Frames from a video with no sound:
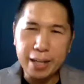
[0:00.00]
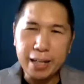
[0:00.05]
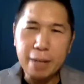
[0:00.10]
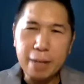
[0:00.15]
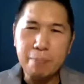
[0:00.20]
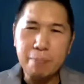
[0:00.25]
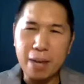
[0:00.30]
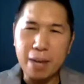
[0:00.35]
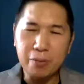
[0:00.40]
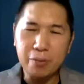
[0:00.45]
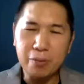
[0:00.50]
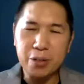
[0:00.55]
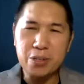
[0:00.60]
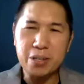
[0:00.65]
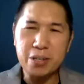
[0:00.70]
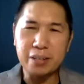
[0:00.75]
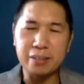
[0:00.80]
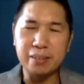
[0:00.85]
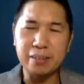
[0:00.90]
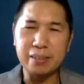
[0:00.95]
up every
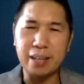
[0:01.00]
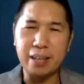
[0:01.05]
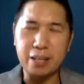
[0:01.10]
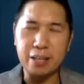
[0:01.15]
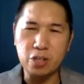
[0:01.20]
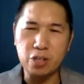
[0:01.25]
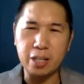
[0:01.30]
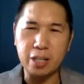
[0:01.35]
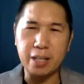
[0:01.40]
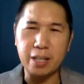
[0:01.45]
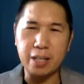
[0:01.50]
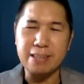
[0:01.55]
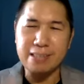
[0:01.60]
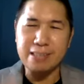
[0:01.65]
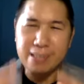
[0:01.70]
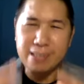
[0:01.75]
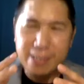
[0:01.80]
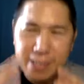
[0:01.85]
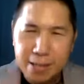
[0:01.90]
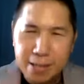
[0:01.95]
single day, Jiggy,
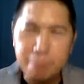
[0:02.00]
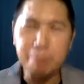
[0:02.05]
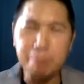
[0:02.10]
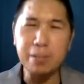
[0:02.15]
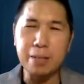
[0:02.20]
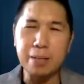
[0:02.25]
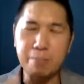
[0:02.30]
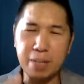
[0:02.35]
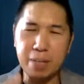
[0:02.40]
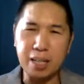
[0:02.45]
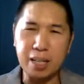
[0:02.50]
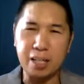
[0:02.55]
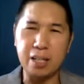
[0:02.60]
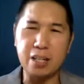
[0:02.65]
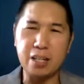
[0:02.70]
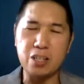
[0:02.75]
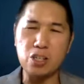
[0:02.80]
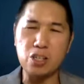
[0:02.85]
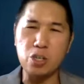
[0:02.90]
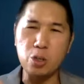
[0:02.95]
simply
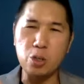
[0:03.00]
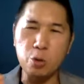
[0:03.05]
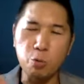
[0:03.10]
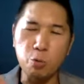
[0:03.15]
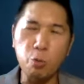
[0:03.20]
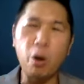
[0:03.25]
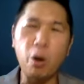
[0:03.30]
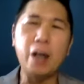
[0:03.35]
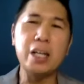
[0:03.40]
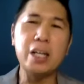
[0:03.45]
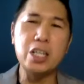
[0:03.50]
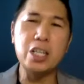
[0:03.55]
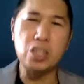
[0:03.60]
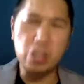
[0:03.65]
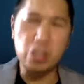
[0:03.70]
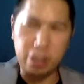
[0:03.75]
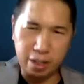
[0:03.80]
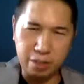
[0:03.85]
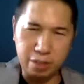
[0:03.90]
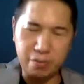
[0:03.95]
because you want to
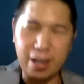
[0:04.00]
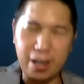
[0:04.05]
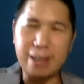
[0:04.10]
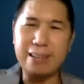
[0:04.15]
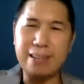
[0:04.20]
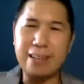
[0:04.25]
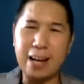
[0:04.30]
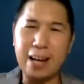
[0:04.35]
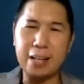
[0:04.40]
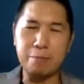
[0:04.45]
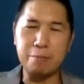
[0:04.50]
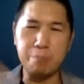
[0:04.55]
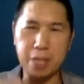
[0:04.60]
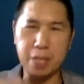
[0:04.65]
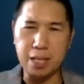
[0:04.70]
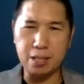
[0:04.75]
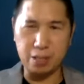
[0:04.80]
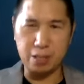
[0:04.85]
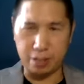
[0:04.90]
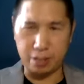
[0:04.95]
serve and not be
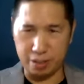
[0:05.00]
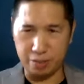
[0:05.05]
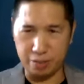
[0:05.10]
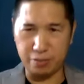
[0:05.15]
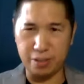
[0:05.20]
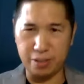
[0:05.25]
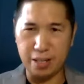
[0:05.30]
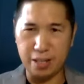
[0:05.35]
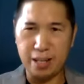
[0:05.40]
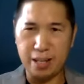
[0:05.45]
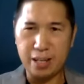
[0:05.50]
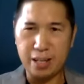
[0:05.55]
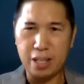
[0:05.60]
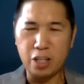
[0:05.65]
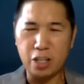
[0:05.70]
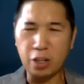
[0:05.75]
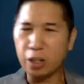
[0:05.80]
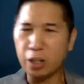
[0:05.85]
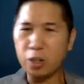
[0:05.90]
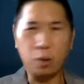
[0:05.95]
served.
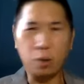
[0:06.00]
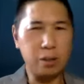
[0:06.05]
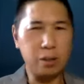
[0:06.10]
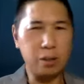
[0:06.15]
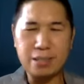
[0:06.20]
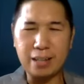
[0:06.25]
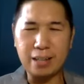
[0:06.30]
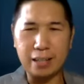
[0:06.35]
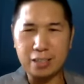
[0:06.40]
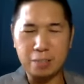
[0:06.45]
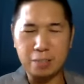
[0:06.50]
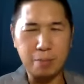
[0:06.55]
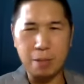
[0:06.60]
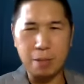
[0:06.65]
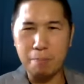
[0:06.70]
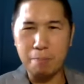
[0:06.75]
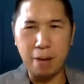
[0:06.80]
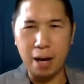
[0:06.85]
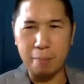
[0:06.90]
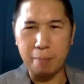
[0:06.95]
Your goal is not to be
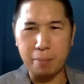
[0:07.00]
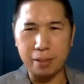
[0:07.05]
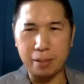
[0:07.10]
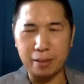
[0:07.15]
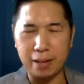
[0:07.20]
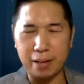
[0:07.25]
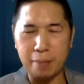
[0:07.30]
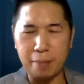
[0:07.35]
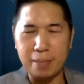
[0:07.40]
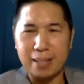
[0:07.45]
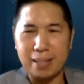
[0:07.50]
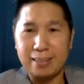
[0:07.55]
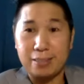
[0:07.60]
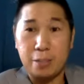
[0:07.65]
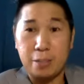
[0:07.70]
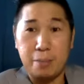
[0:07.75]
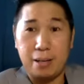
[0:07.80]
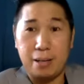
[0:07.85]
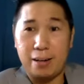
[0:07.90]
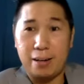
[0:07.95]
popular. I mean, to
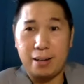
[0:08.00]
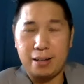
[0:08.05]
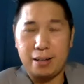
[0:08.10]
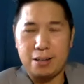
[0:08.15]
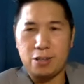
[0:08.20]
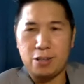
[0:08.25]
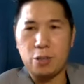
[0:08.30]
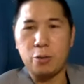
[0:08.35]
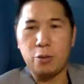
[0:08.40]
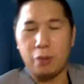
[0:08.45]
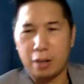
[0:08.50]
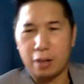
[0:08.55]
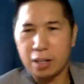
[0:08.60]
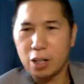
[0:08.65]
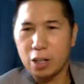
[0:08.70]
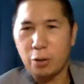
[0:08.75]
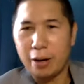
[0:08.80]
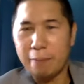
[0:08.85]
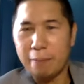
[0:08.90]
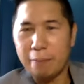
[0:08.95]
be honest, you are
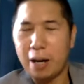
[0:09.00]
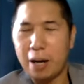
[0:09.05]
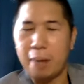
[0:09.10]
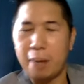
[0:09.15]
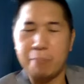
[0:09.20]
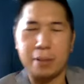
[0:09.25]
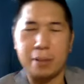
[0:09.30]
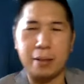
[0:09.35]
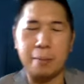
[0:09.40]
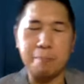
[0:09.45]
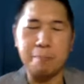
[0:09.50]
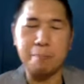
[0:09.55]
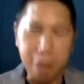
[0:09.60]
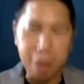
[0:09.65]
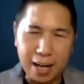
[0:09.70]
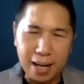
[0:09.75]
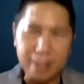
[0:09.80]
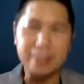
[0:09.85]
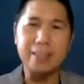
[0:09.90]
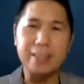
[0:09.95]
quite popular,
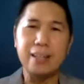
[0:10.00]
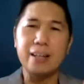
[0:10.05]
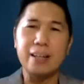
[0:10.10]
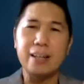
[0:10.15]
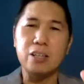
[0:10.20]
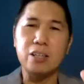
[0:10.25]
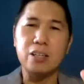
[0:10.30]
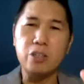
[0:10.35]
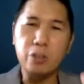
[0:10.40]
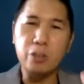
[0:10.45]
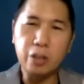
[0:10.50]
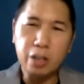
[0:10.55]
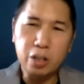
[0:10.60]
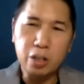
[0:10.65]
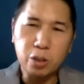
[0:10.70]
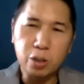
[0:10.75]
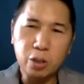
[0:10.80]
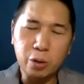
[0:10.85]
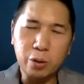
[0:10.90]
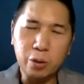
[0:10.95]
but your
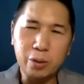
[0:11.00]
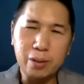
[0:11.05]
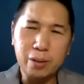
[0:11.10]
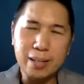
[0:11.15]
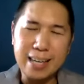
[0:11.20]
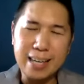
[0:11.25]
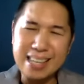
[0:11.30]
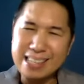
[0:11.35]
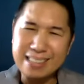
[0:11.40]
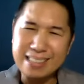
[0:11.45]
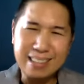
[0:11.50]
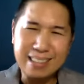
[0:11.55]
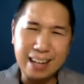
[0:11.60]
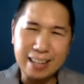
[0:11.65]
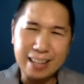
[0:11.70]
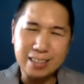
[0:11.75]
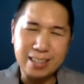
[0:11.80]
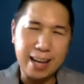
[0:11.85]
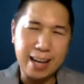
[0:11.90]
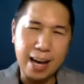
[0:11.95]
goal is
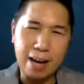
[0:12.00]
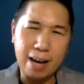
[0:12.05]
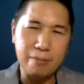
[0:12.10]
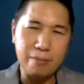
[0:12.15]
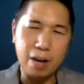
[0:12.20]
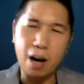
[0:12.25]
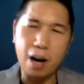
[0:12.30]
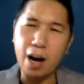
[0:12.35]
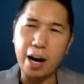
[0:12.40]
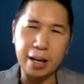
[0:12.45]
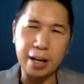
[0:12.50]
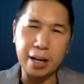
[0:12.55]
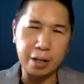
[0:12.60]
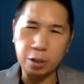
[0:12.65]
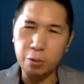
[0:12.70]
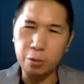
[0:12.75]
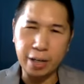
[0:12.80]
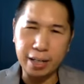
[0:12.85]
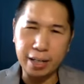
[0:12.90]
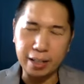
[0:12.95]
not to have a higher
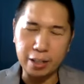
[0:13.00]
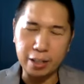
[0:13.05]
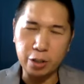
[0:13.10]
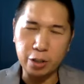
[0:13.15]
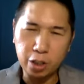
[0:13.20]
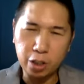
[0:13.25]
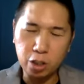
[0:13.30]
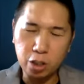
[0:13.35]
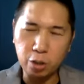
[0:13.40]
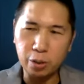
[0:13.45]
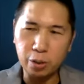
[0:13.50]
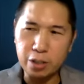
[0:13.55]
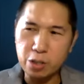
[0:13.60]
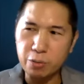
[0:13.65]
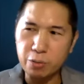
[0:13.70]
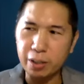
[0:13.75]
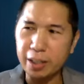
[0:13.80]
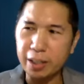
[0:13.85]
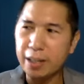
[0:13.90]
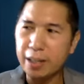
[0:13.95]
rating. Your goal is
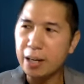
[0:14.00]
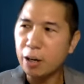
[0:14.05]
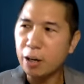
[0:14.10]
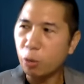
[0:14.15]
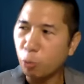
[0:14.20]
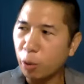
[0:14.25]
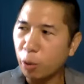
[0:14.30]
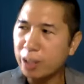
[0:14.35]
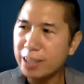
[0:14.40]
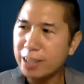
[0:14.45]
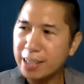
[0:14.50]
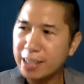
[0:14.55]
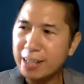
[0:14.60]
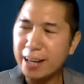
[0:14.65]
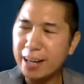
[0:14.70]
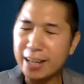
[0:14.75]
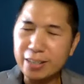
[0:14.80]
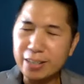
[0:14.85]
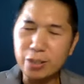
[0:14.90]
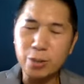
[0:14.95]
really, what can
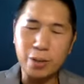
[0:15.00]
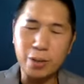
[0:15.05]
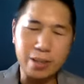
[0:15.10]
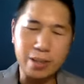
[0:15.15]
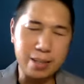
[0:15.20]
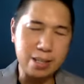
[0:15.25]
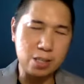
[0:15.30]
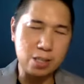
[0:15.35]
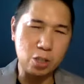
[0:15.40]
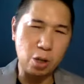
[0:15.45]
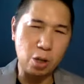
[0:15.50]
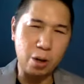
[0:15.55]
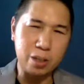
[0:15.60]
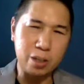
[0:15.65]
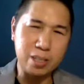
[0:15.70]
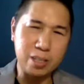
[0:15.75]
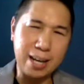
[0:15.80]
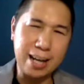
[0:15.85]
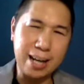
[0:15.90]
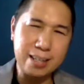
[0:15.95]
I do in this talk
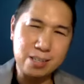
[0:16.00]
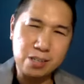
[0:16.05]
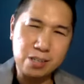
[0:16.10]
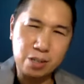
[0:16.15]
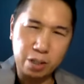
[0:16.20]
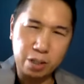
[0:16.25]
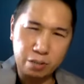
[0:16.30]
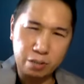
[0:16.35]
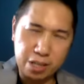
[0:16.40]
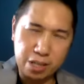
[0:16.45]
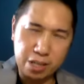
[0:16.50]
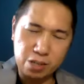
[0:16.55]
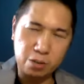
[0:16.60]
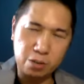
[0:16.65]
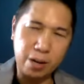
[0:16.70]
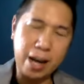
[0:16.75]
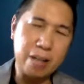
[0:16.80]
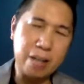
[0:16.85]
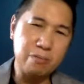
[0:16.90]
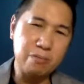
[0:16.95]
to add service
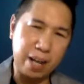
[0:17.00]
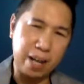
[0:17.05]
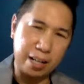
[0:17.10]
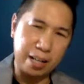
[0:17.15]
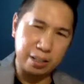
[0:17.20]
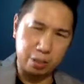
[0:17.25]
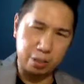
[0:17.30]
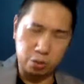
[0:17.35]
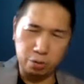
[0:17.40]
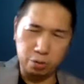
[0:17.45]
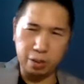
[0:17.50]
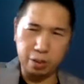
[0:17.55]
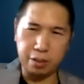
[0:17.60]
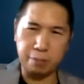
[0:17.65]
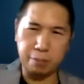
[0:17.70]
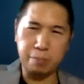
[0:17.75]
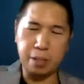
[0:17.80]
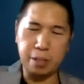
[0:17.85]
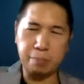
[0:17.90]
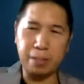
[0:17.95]
or add value to other
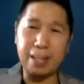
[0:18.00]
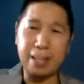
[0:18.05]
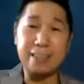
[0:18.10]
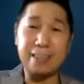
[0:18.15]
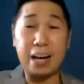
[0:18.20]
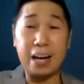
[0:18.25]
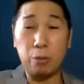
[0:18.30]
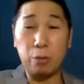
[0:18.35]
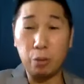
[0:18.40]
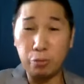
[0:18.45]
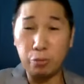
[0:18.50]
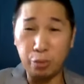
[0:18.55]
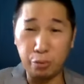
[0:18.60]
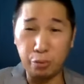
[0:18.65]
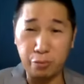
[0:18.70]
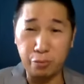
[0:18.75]
people? And that will